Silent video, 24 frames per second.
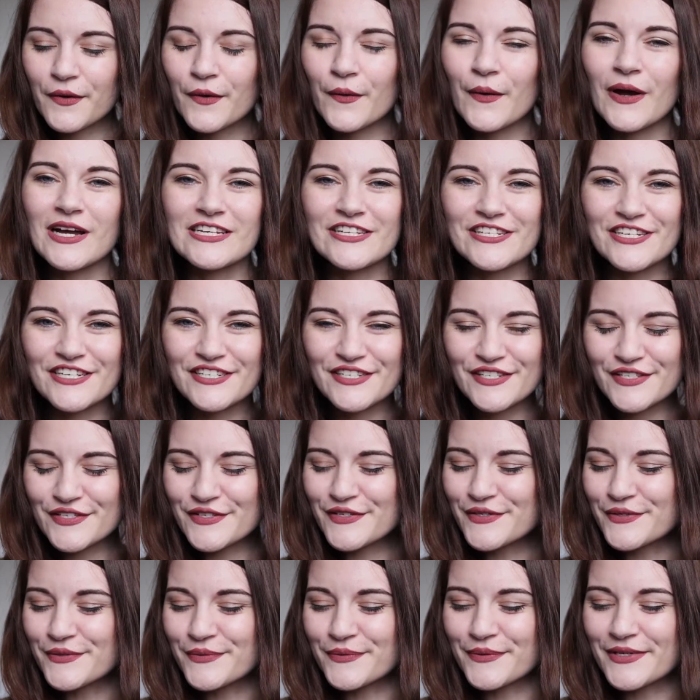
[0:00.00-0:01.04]
Question
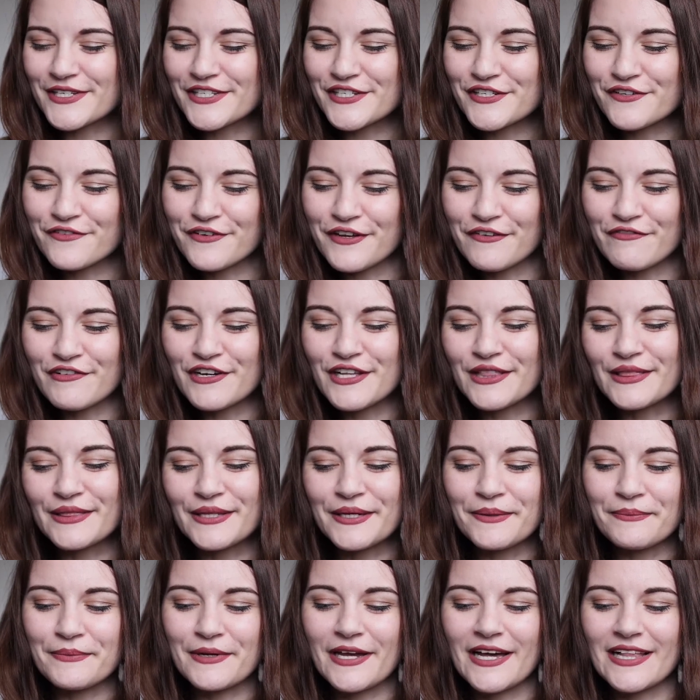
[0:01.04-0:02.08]
two, what's your favorite
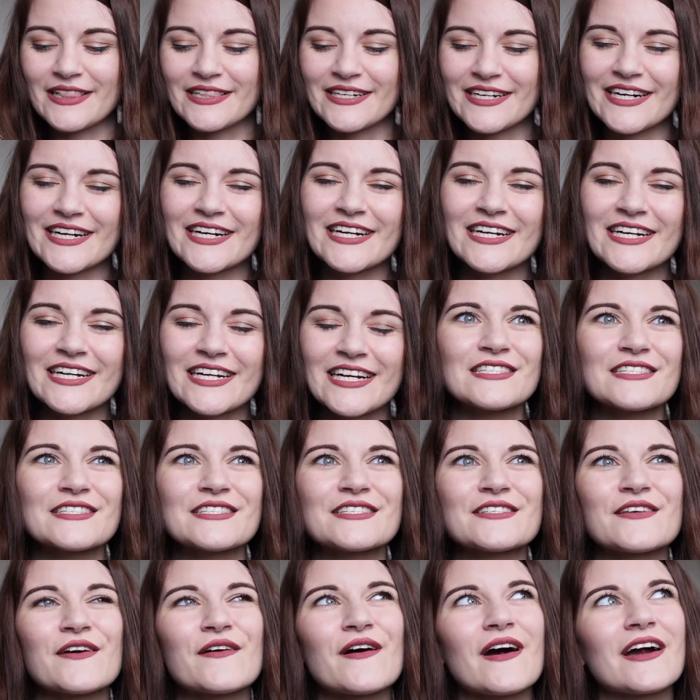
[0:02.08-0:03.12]
lip color?
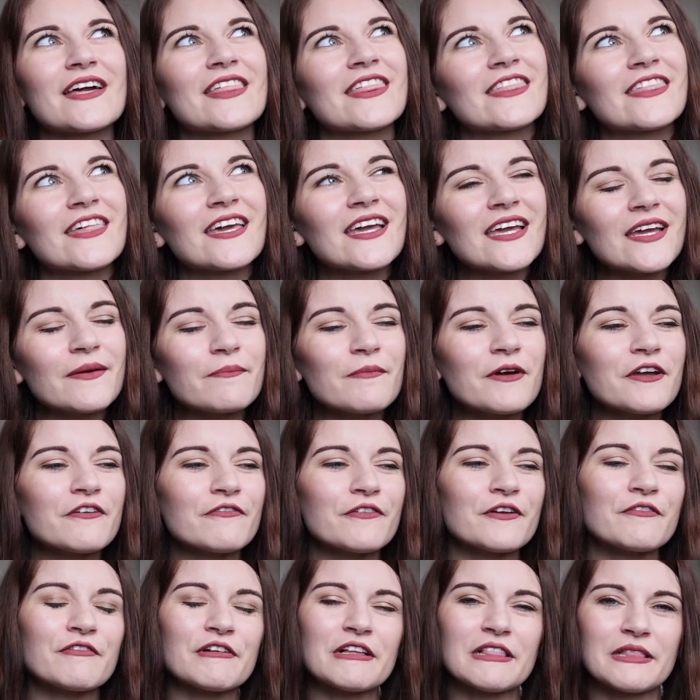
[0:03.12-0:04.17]
So I think my
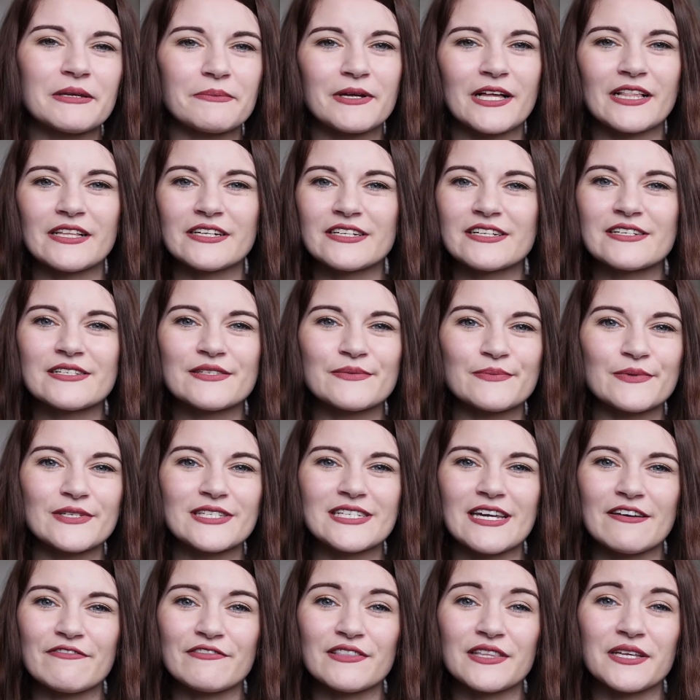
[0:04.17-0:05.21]
favorite lip colors would
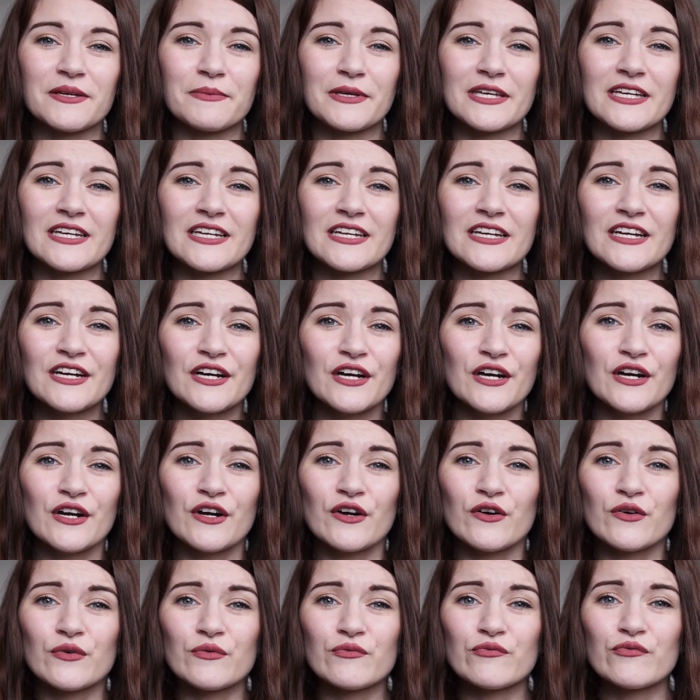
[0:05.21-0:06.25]
definitely be
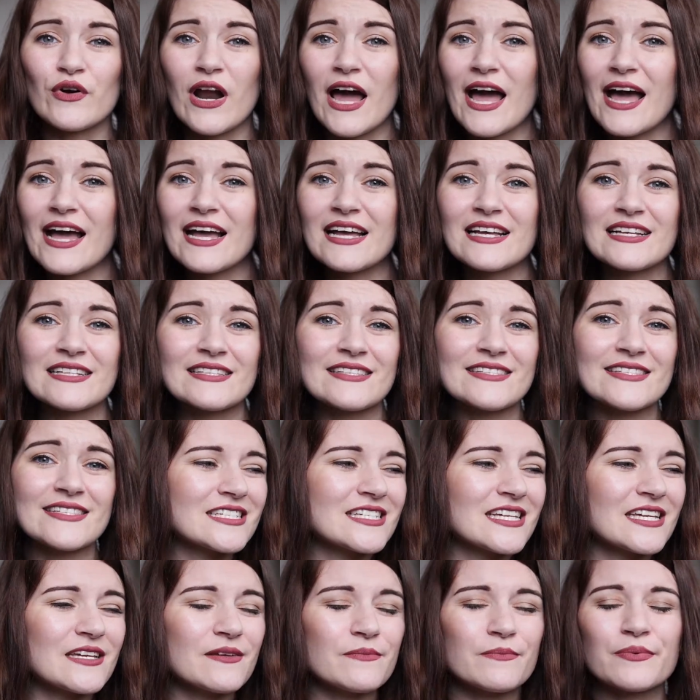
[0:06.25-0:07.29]
reds,
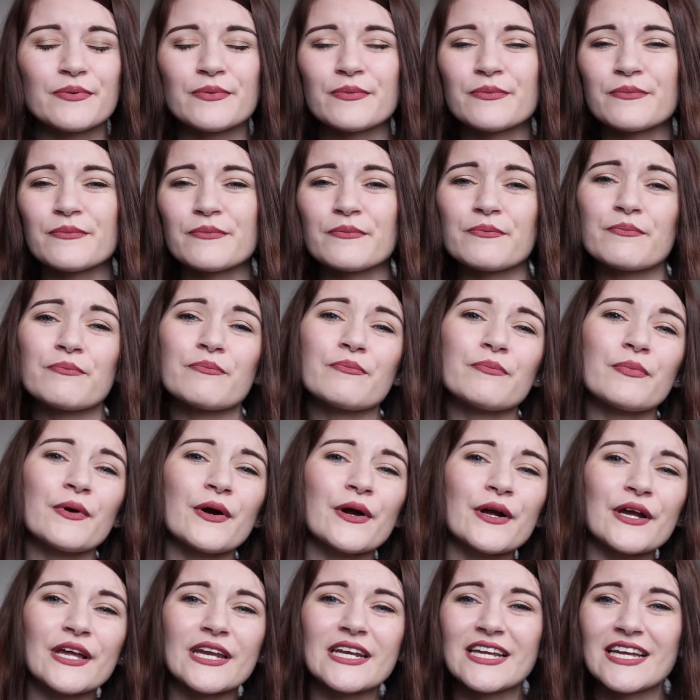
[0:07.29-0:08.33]
deep
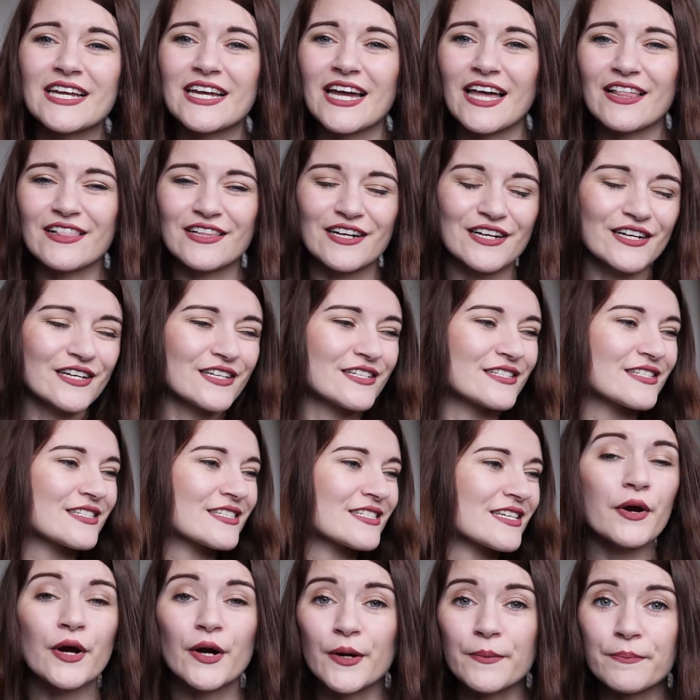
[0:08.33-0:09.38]
burgundy colors,
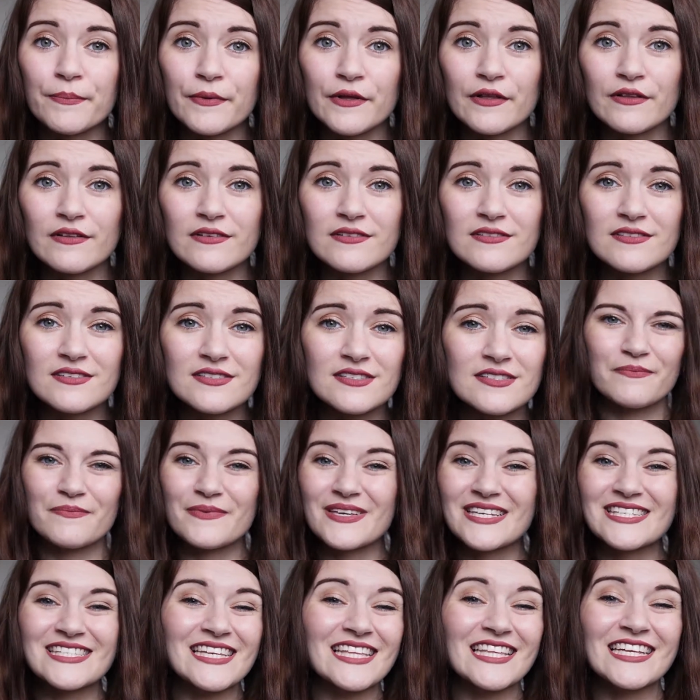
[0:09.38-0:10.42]
purples,
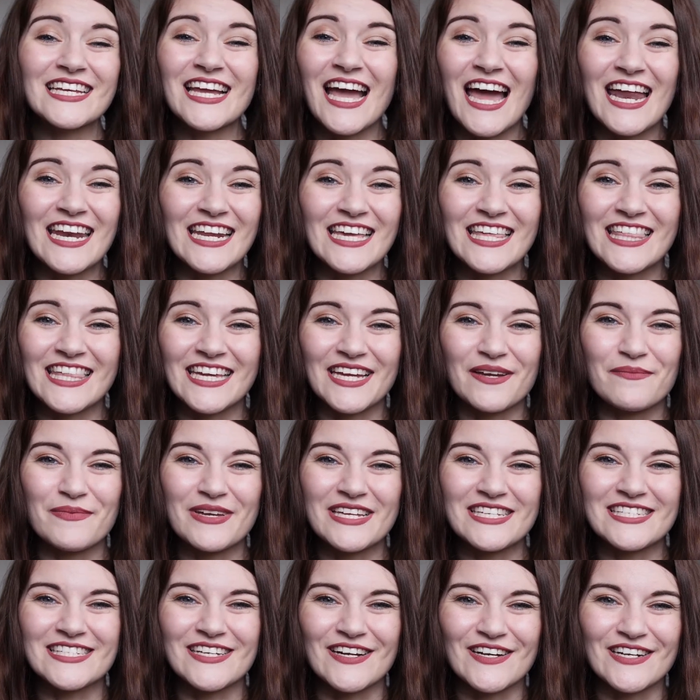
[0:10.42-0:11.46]
basically anything a
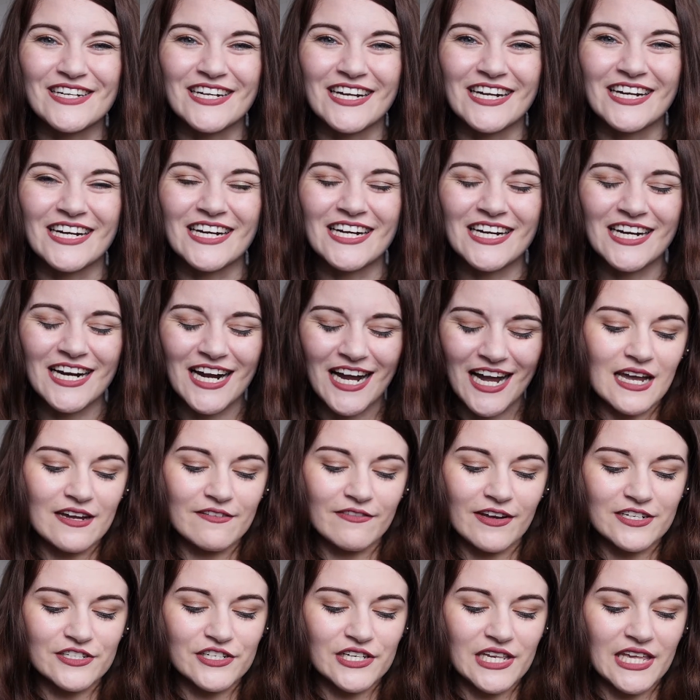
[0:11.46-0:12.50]
bit darker.
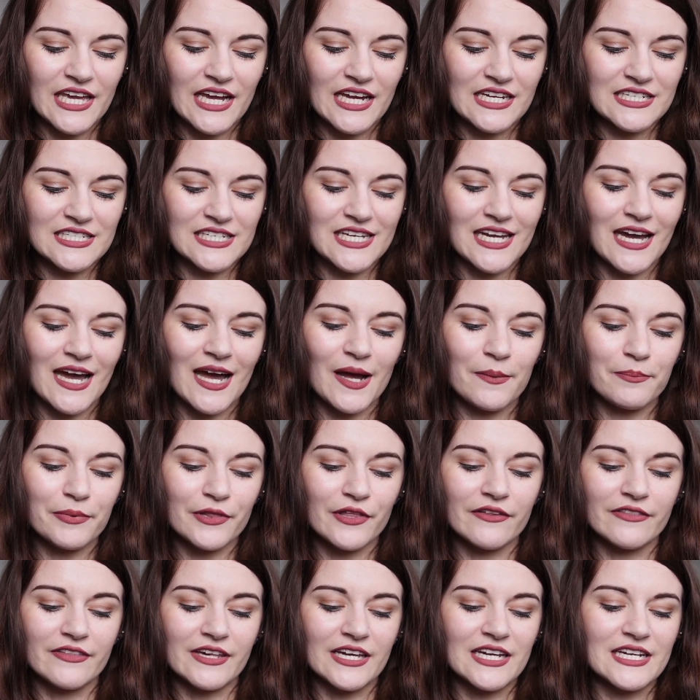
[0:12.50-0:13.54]
I've actually had a couple
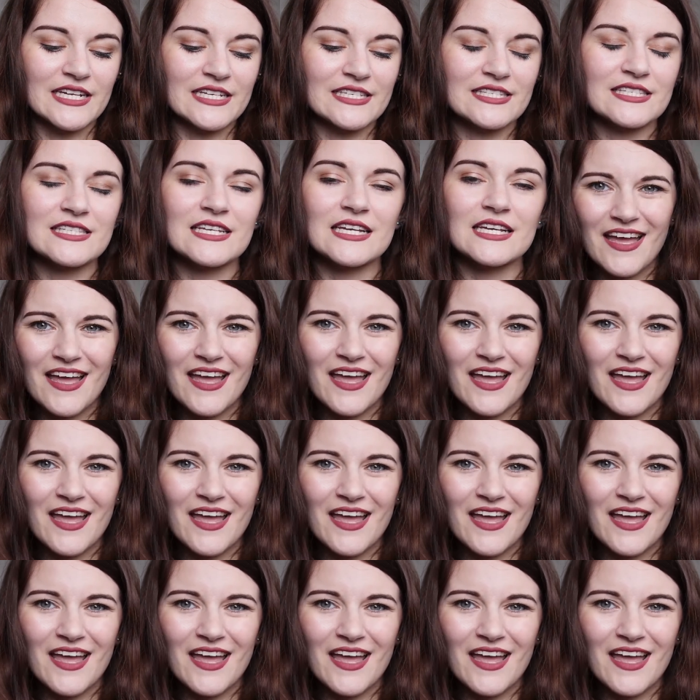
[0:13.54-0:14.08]
of these.